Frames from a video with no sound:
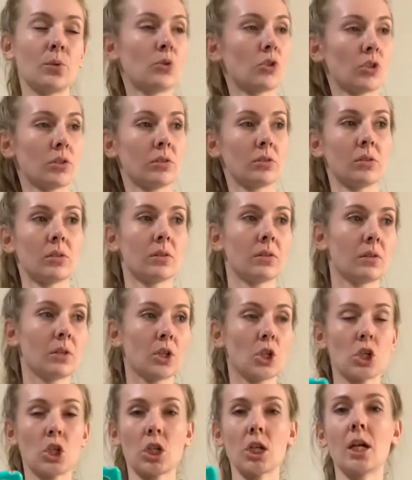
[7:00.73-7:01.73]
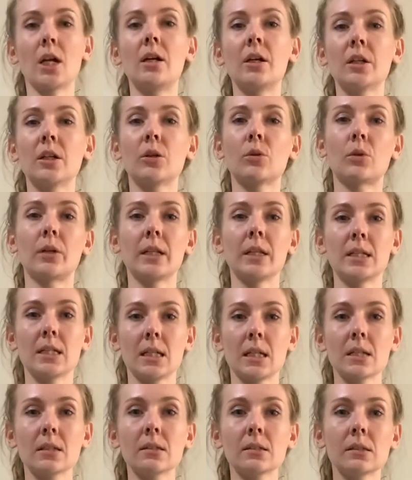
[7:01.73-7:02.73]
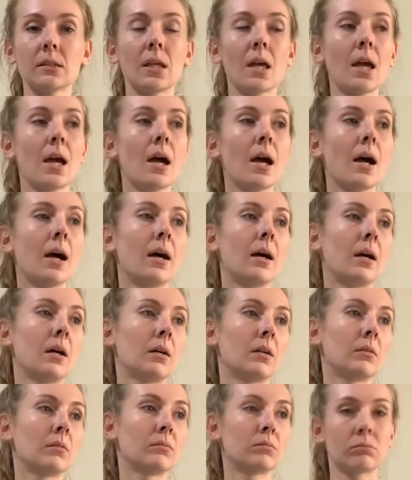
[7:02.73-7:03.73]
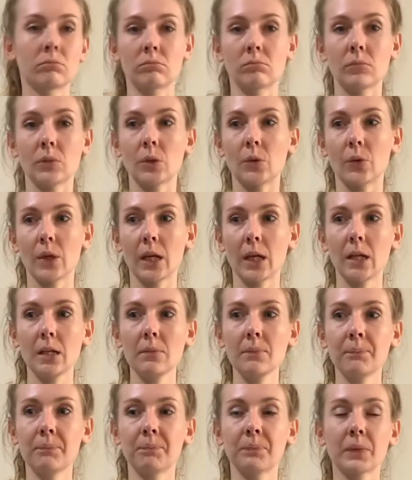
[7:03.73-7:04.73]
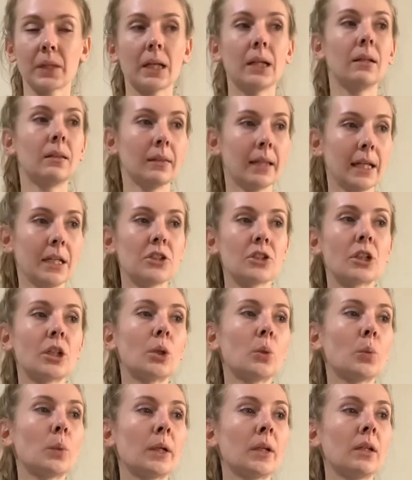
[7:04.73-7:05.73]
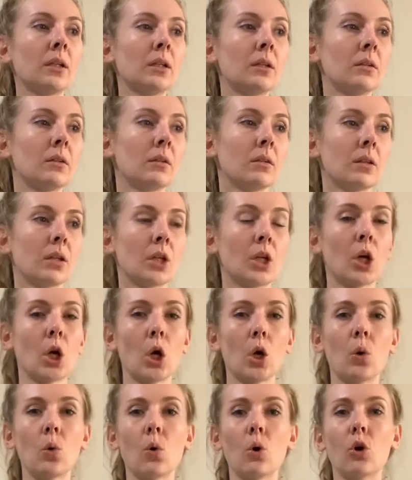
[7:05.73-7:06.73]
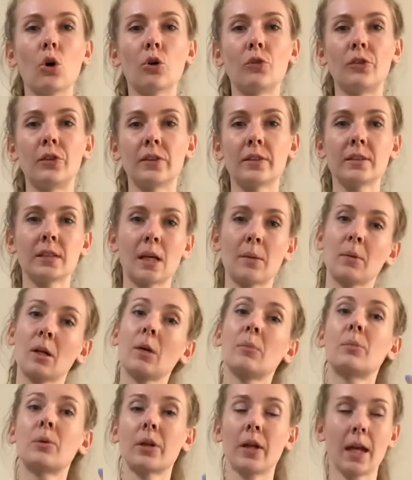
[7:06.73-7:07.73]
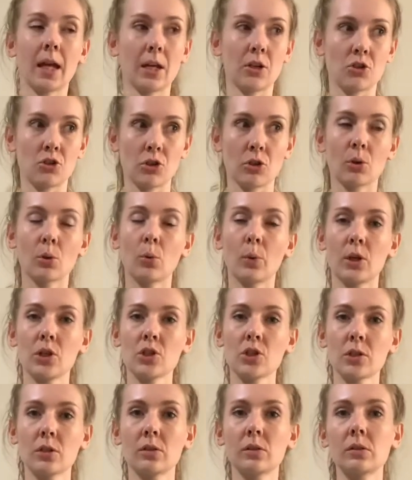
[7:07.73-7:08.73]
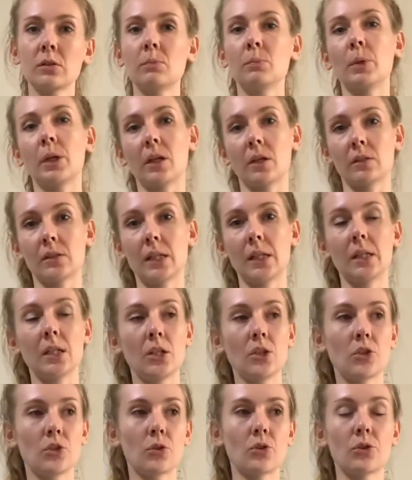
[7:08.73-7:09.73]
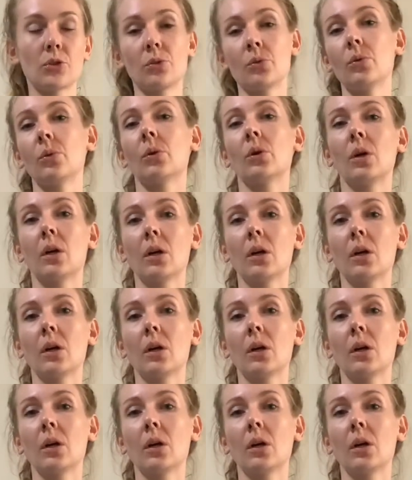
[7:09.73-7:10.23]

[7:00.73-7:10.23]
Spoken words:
just share your ideas. Okay? Later we'll go over some comprehension questions, because I need to